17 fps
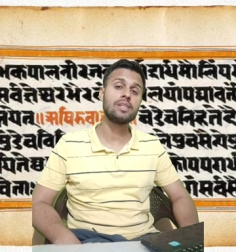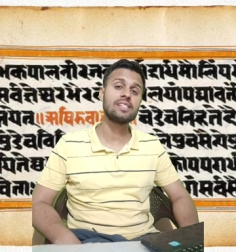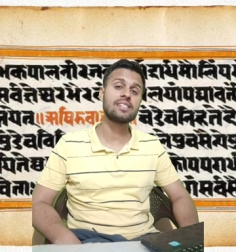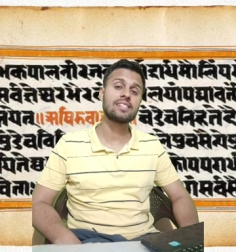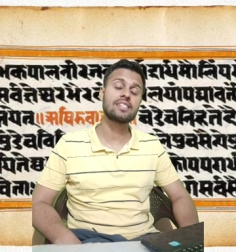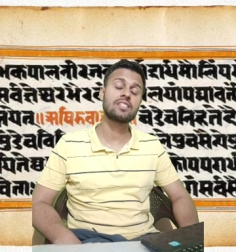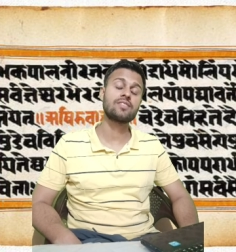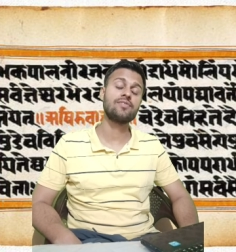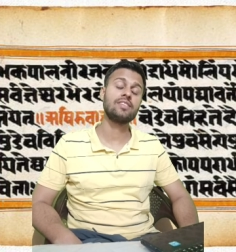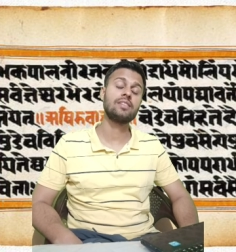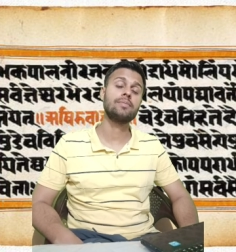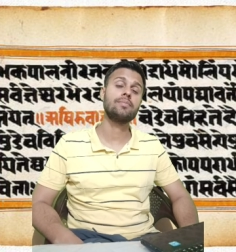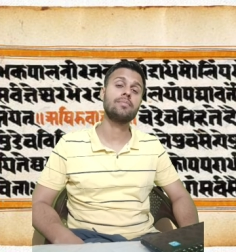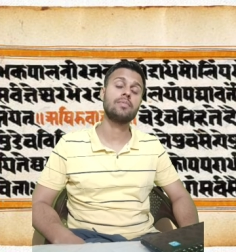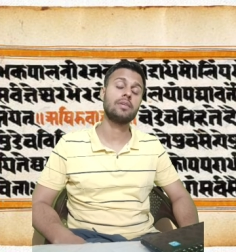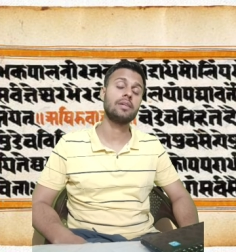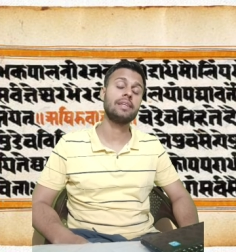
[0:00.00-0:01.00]
Agni
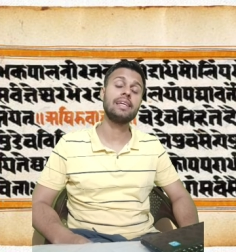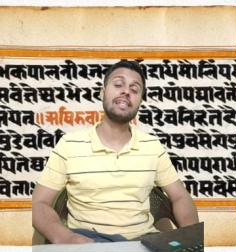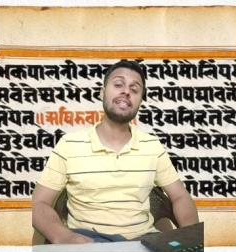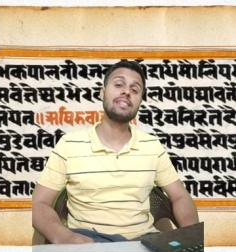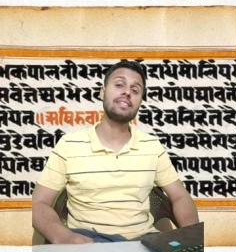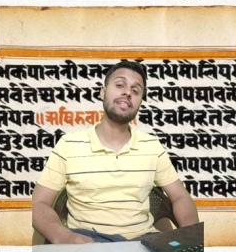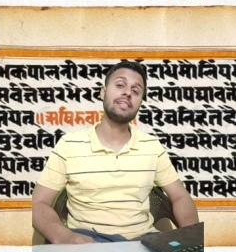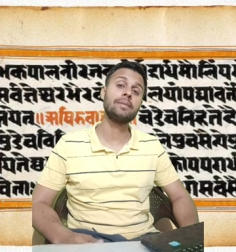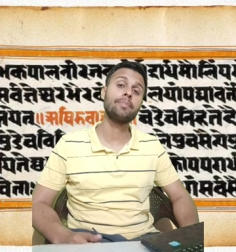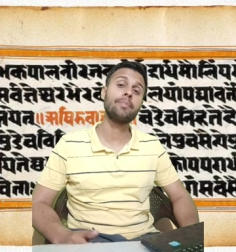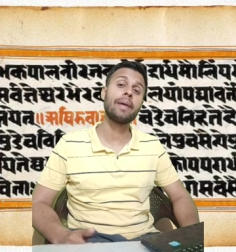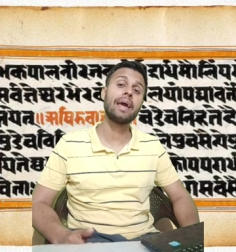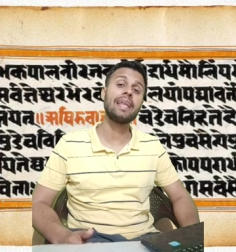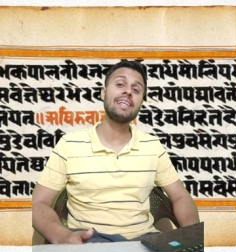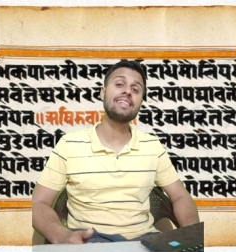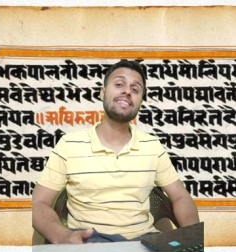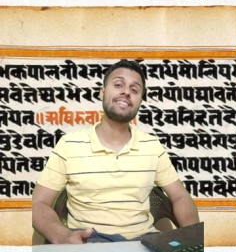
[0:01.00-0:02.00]
Puran and Garud Puran
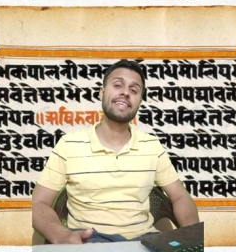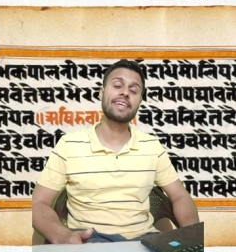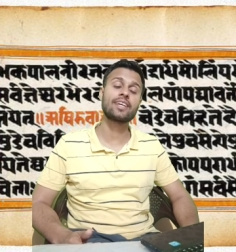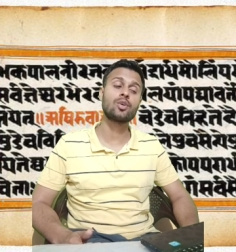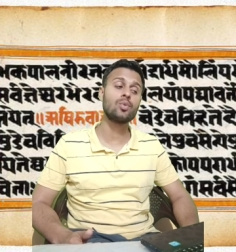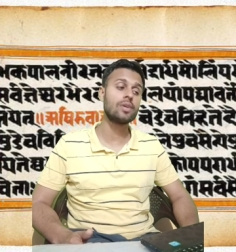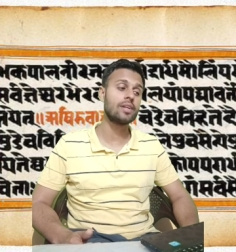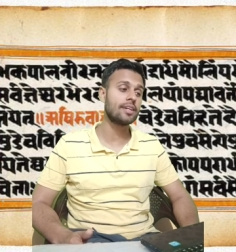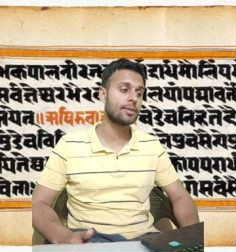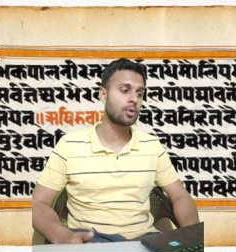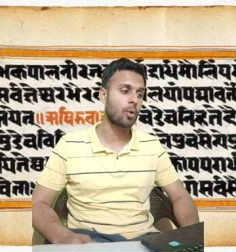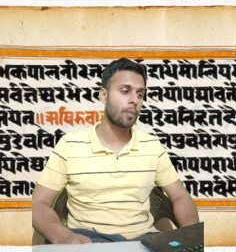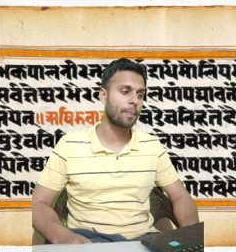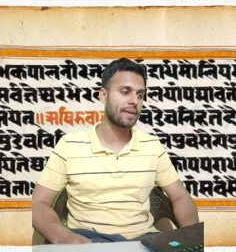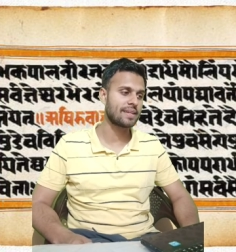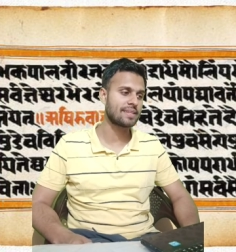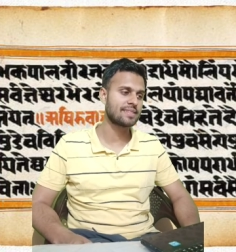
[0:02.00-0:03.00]
also
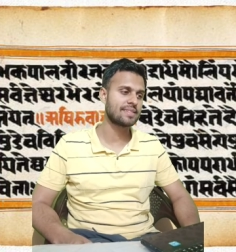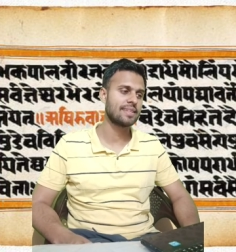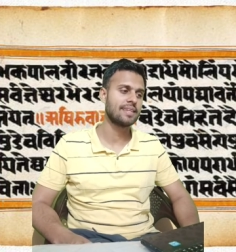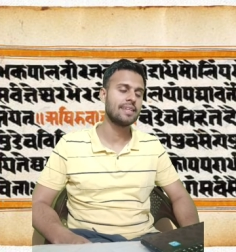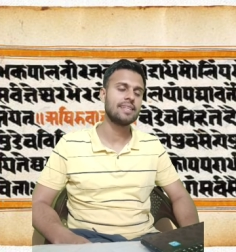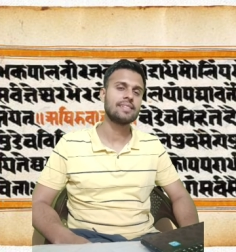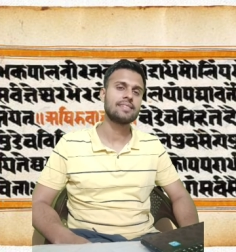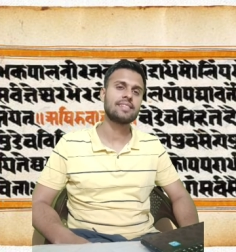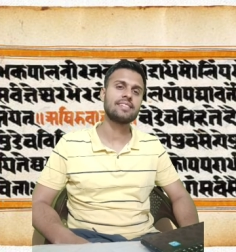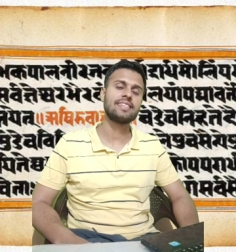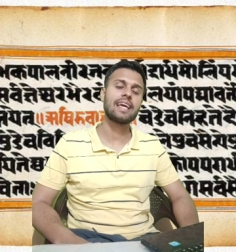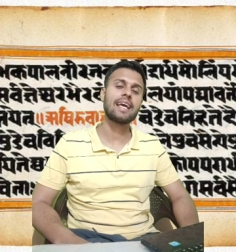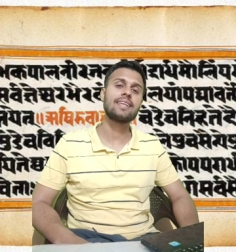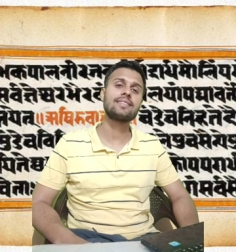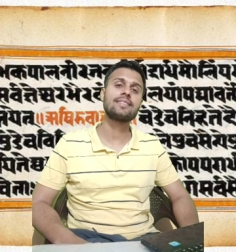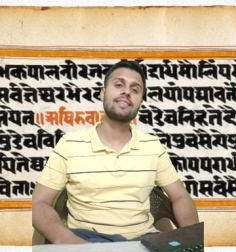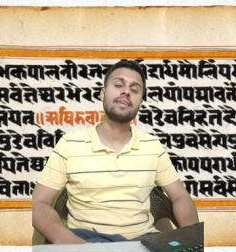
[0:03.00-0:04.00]
deal
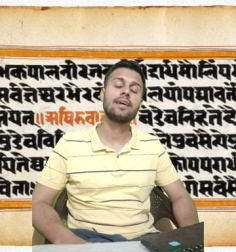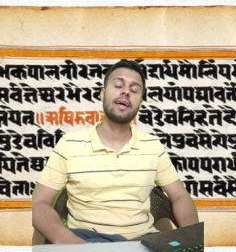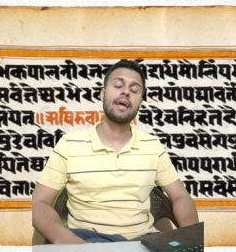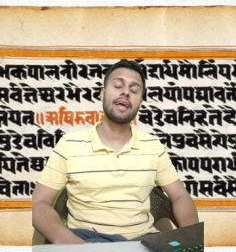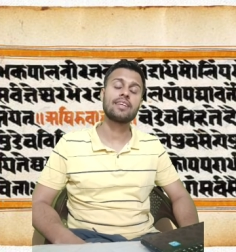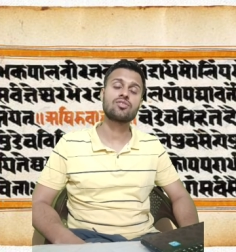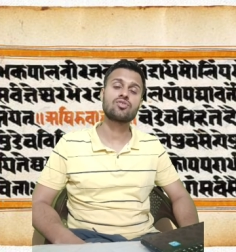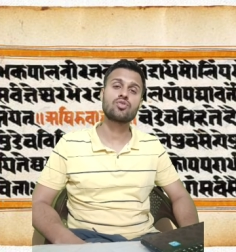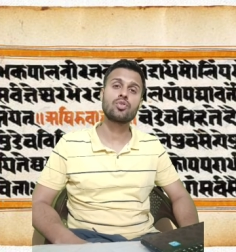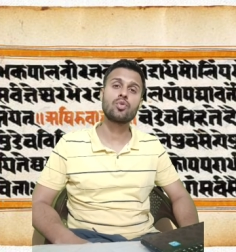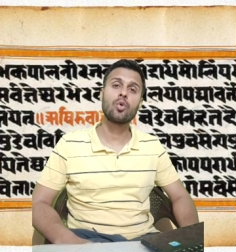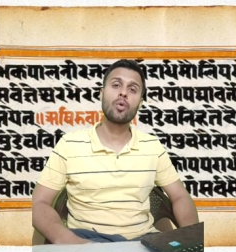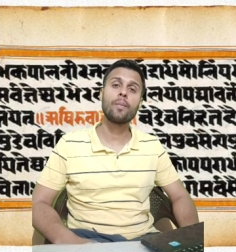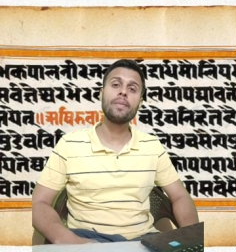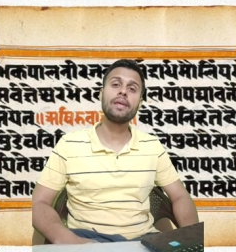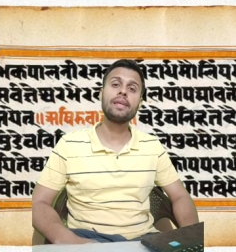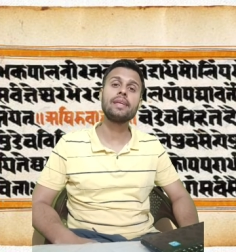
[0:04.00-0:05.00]
in many secular
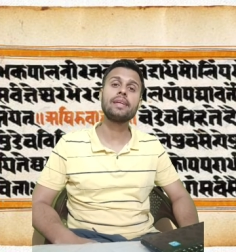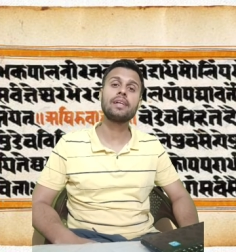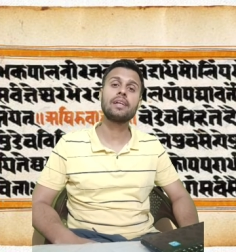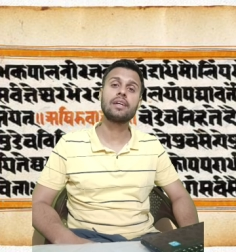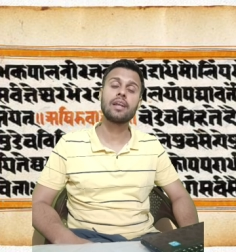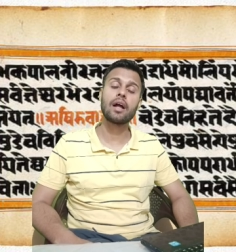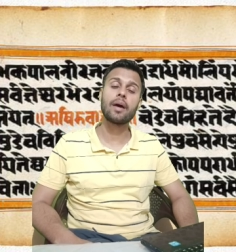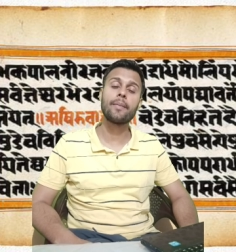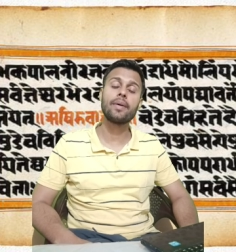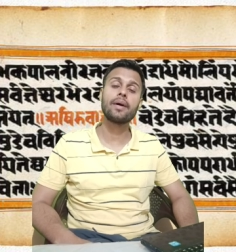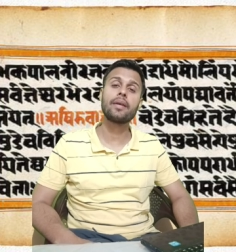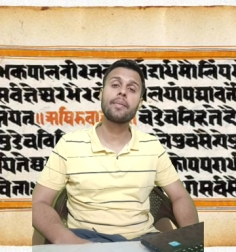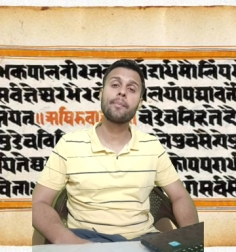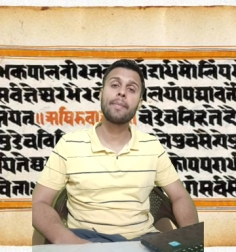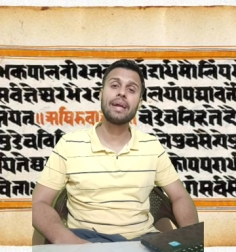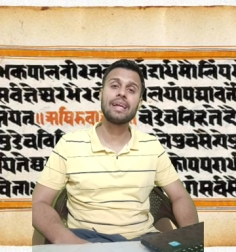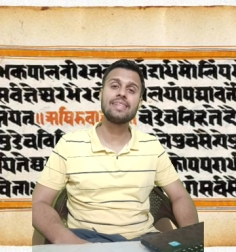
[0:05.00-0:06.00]
topics
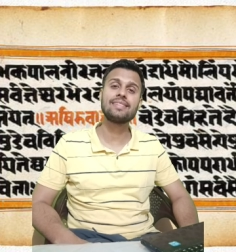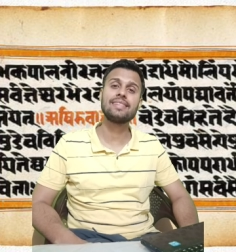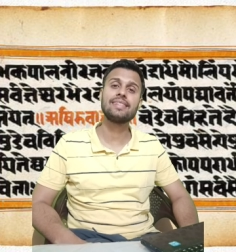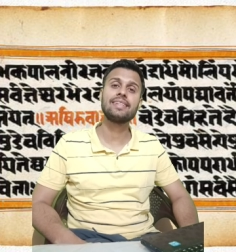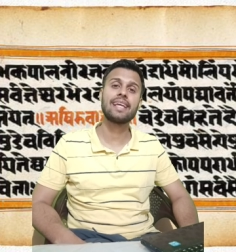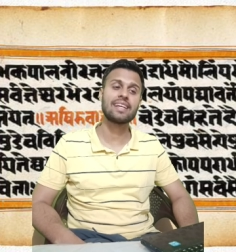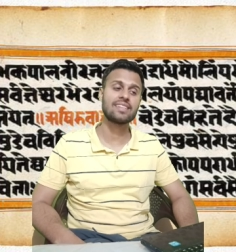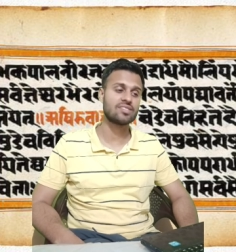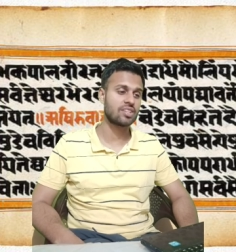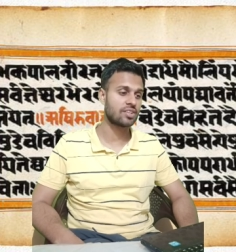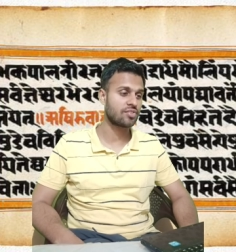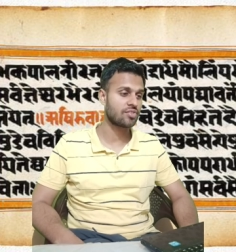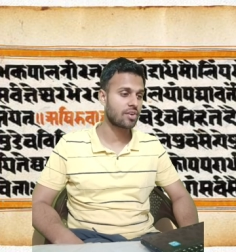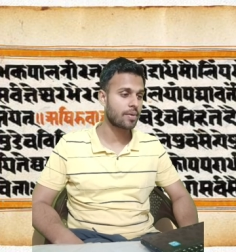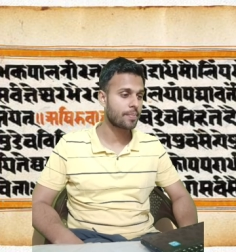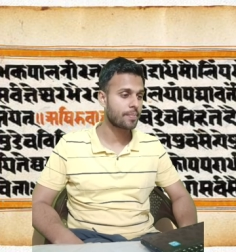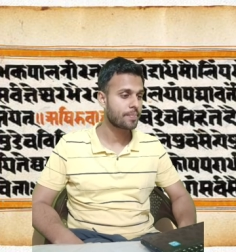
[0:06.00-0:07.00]
such as
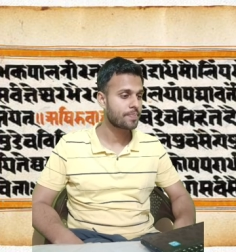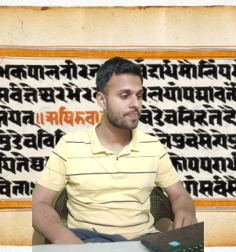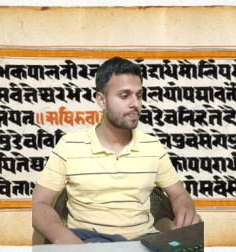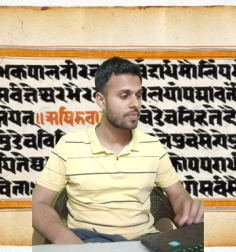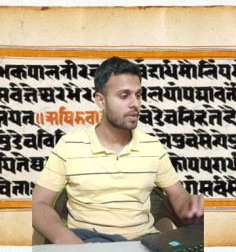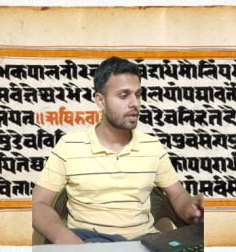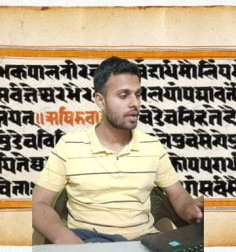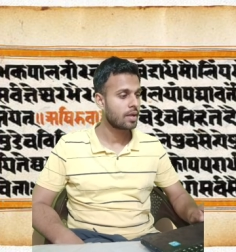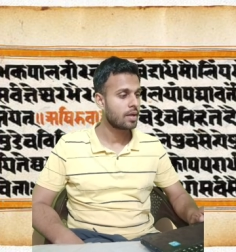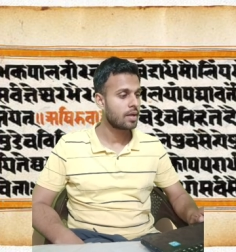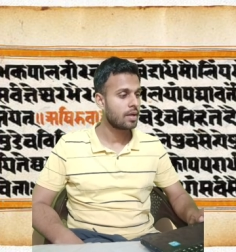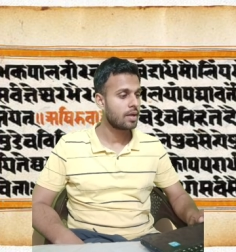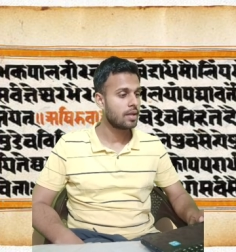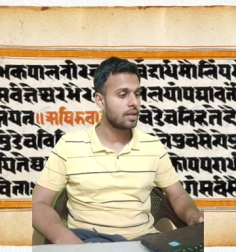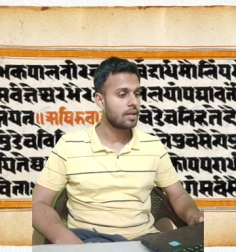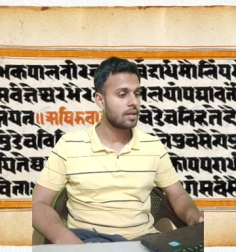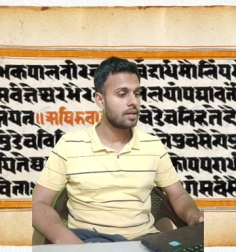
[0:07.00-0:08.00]
astronomy,
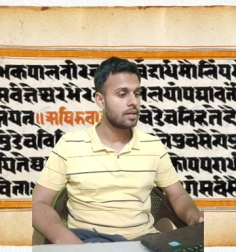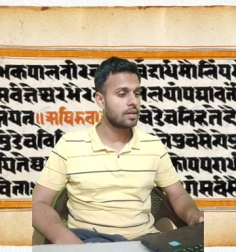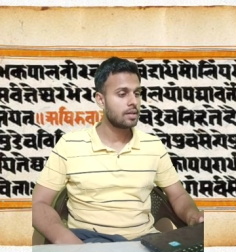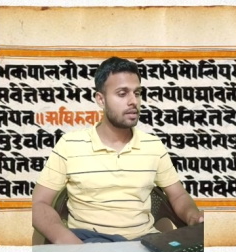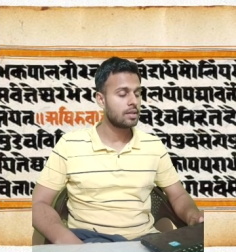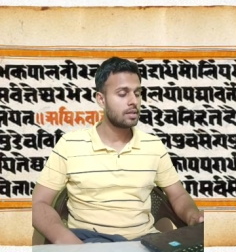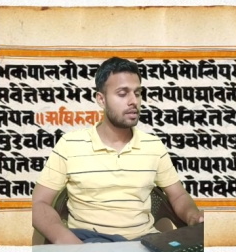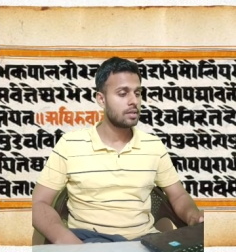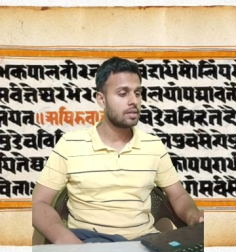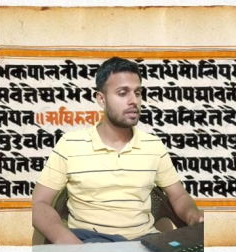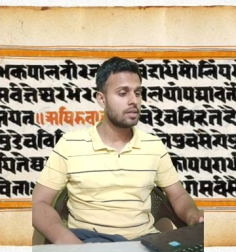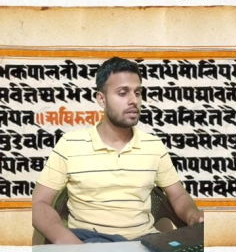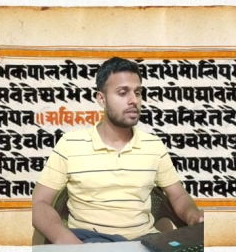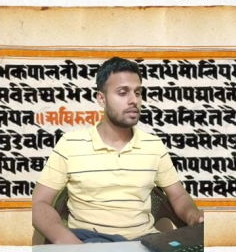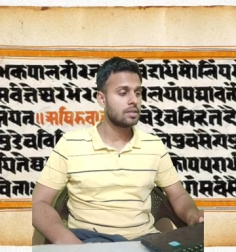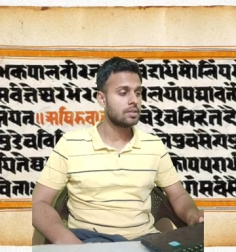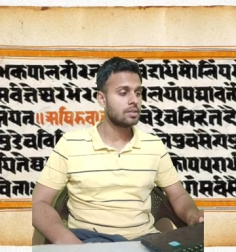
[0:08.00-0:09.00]
grammar, medicine,
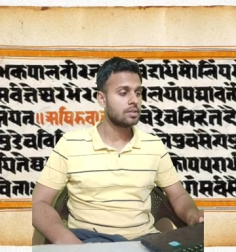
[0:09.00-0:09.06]
etc.